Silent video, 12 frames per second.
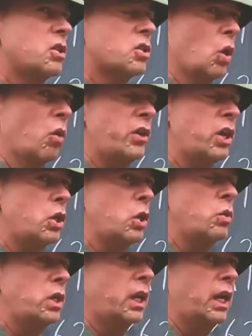in the Soviet
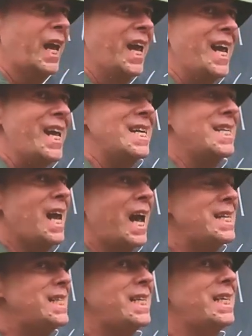Union in
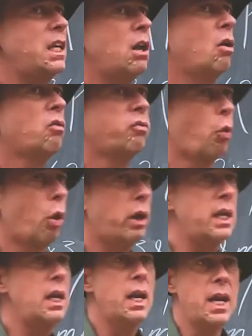
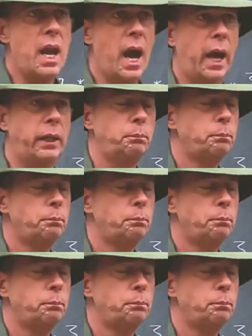1949.